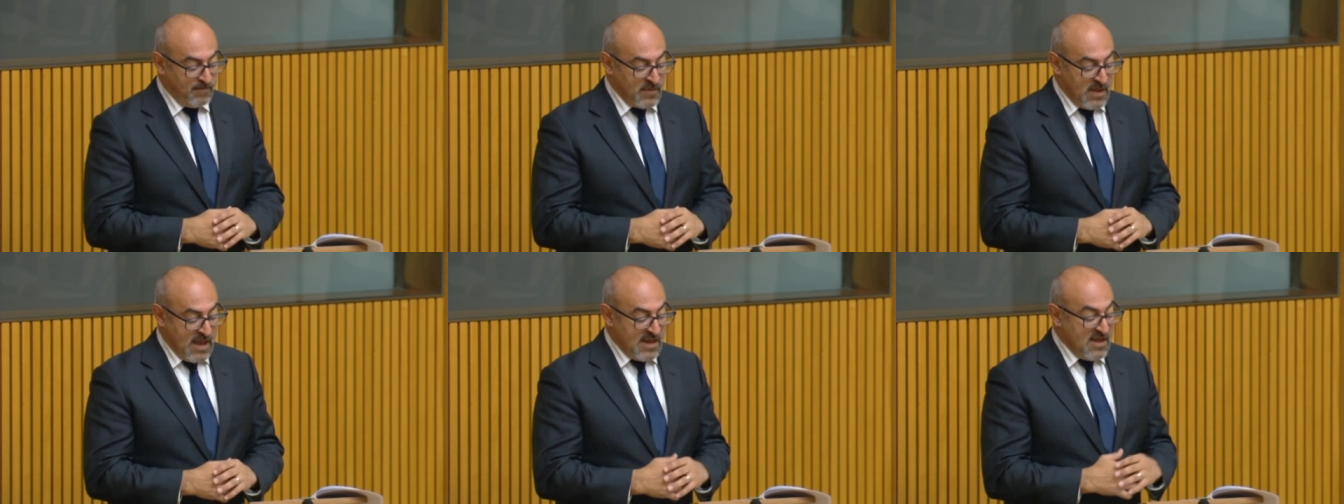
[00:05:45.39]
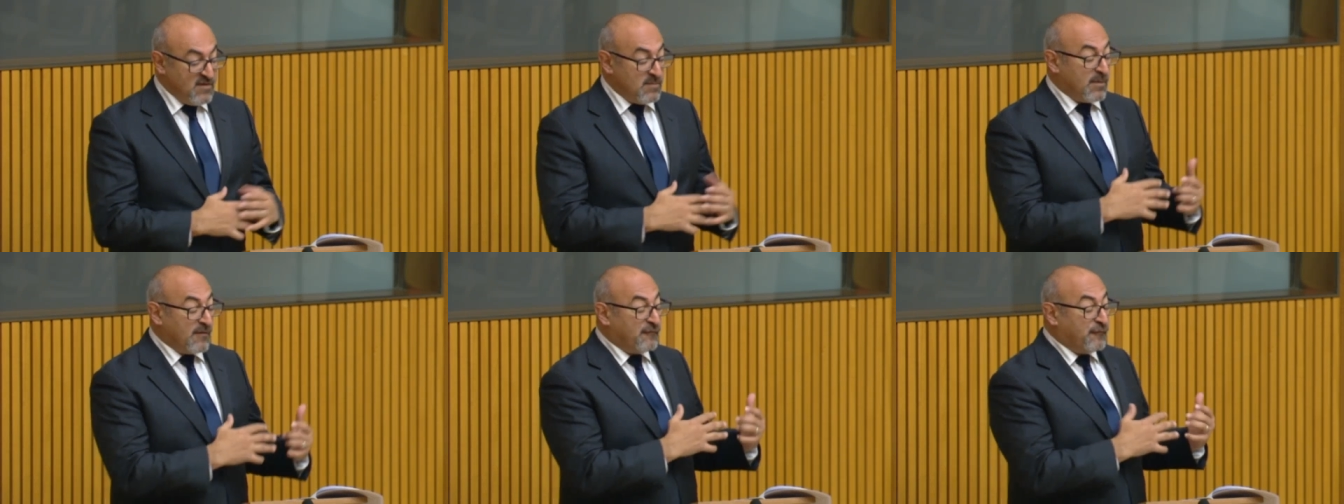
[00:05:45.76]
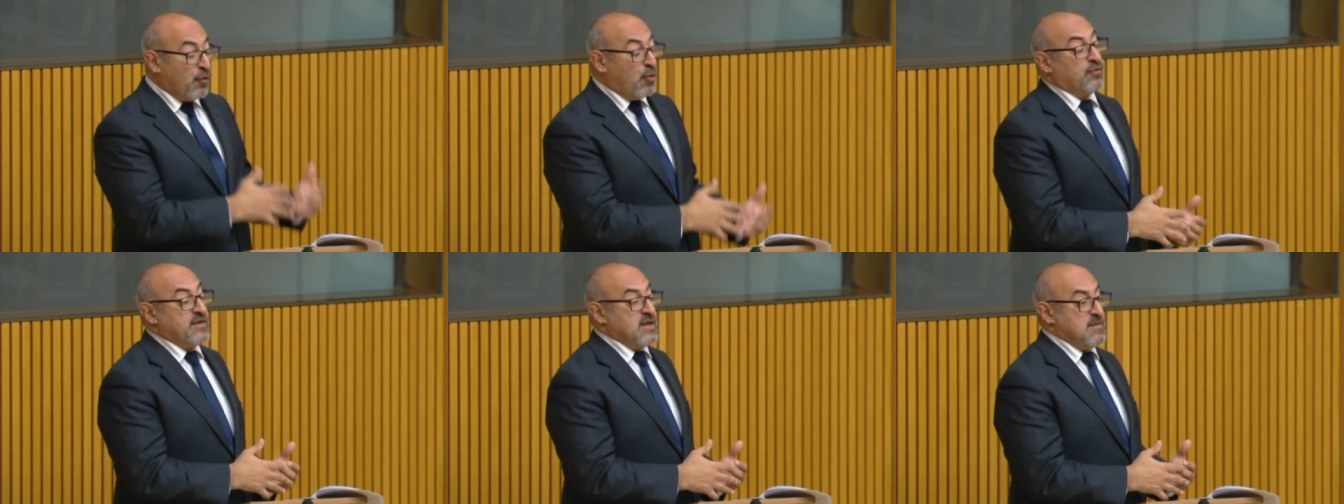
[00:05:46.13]
And even
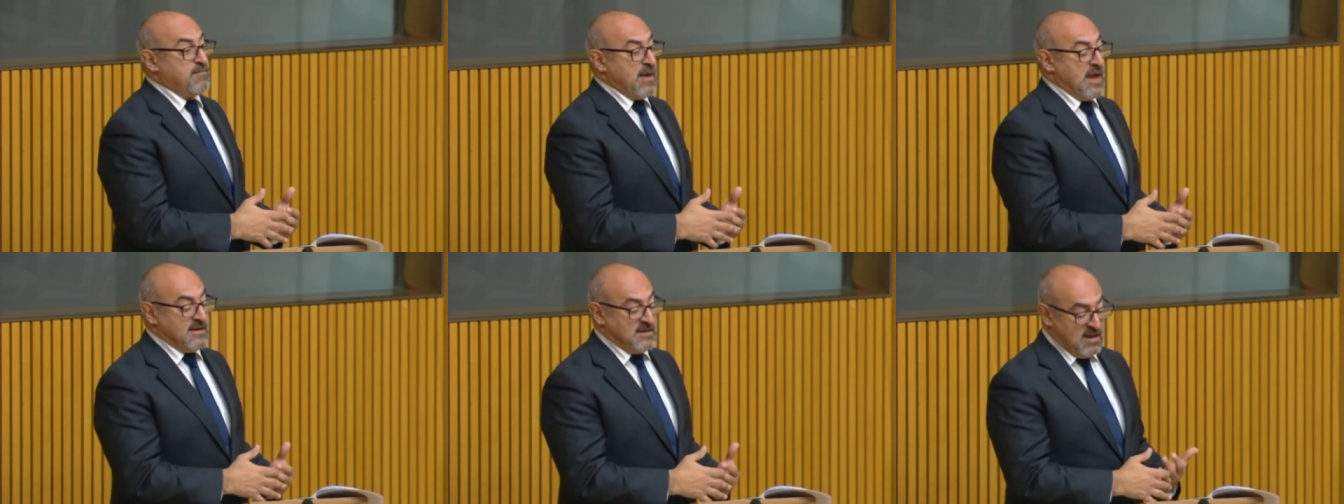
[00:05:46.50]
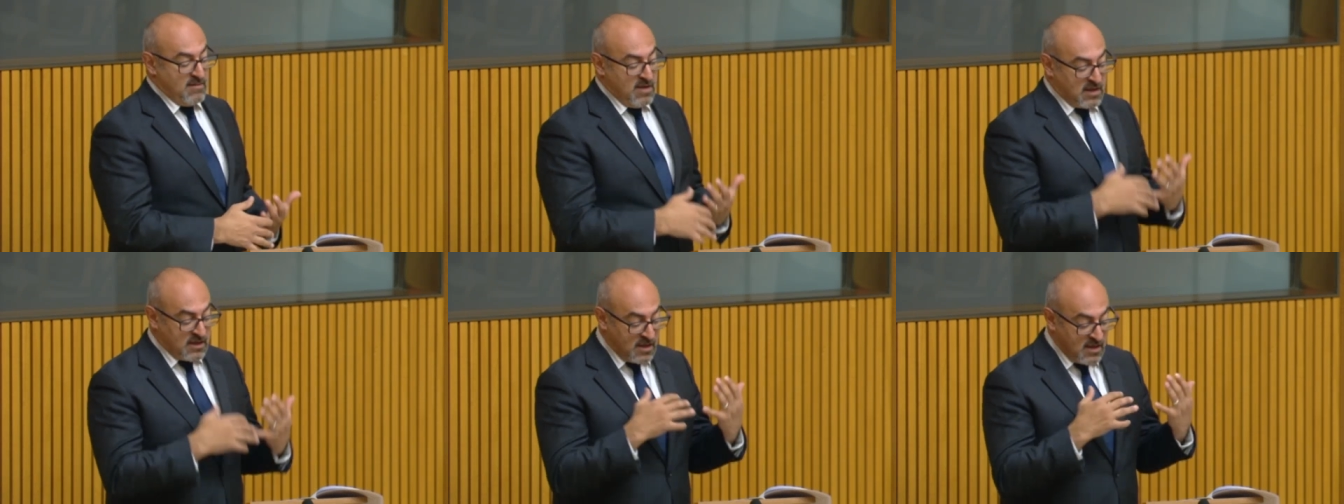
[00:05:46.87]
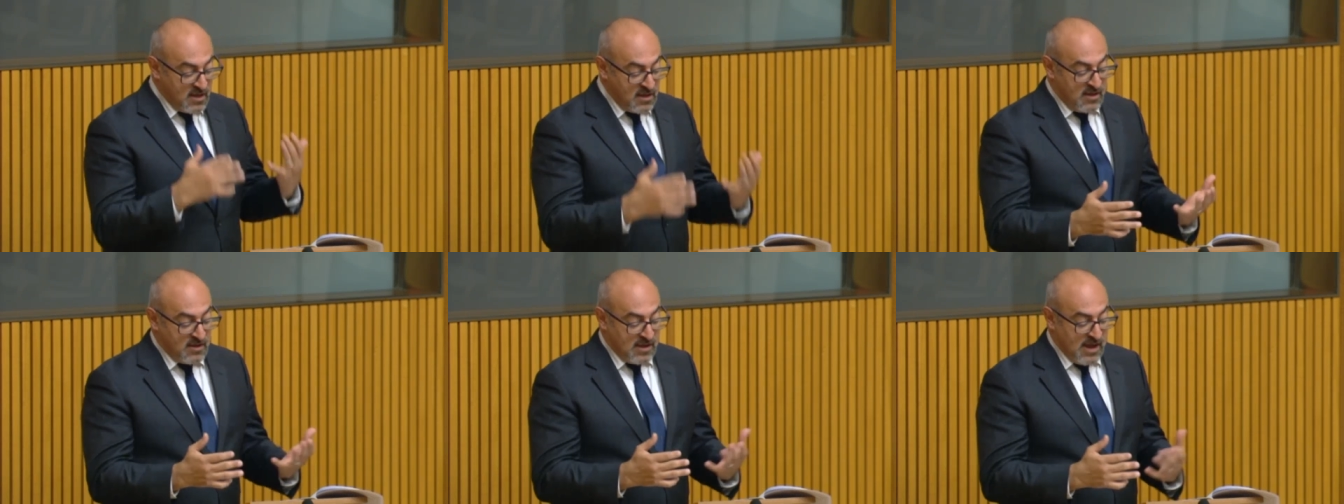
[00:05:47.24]
before the pandemic,
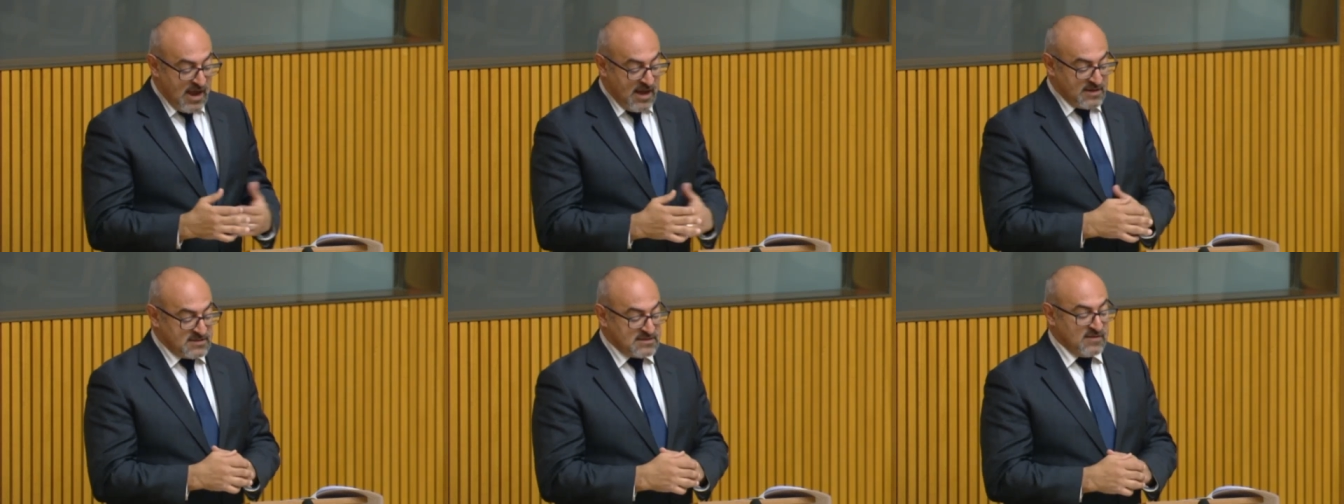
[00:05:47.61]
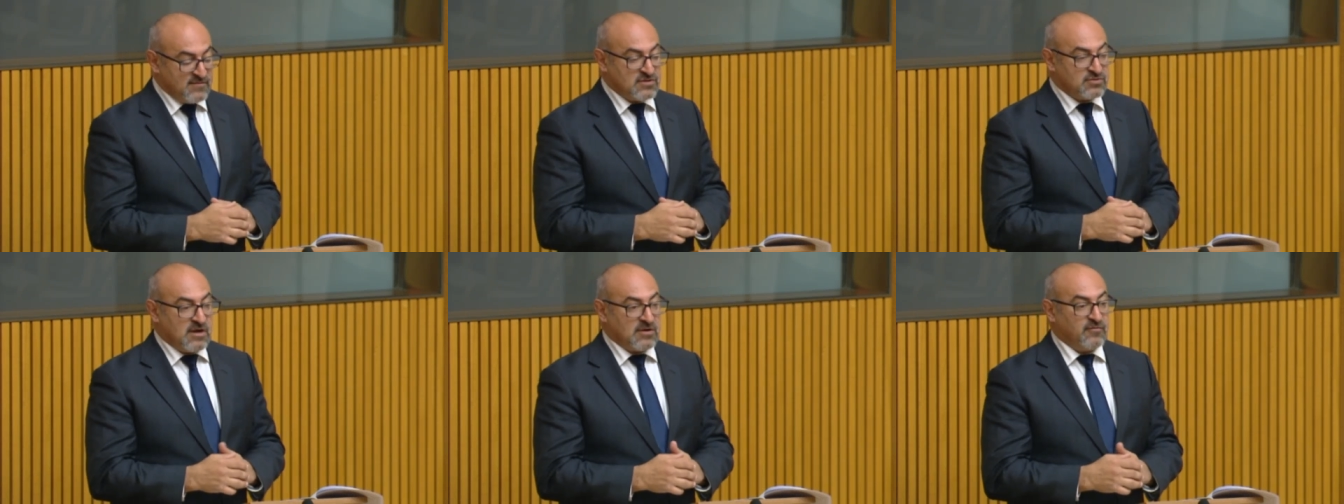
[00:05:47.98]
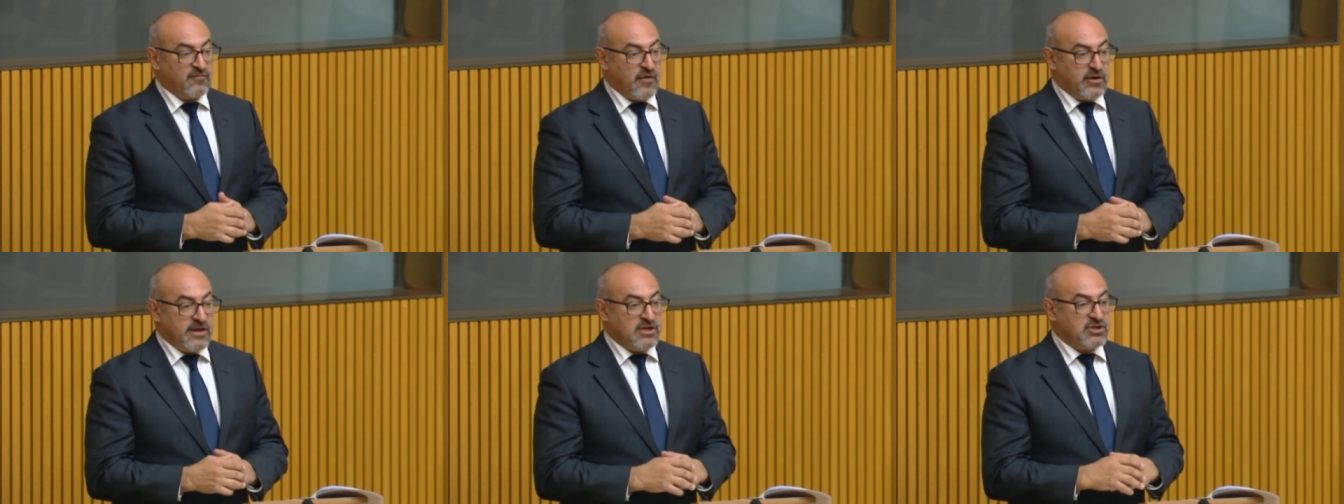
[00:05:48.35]
artists have struggled
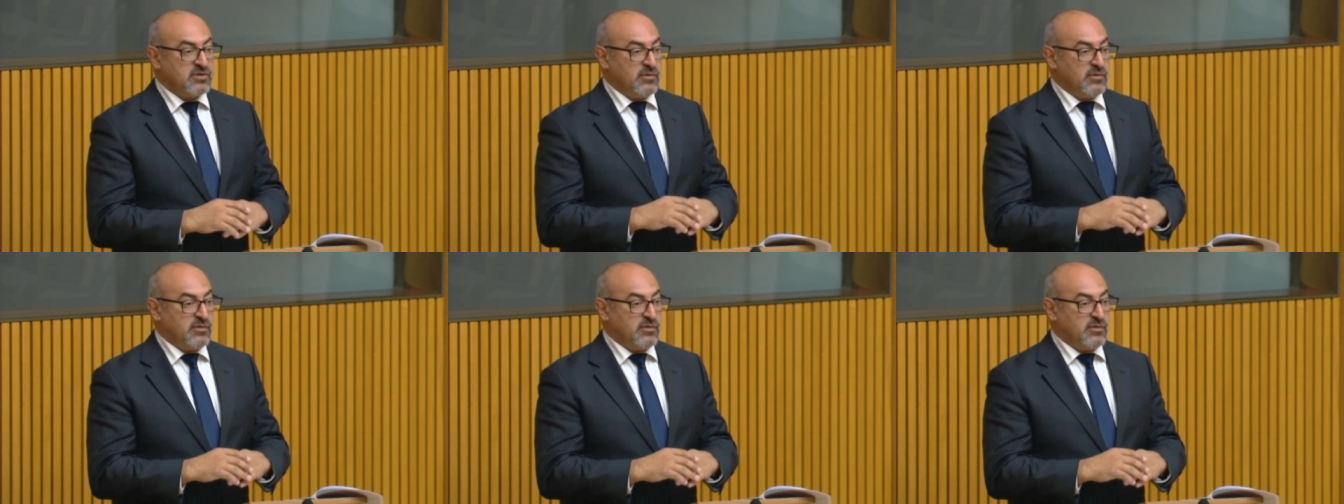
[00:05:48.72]
financially.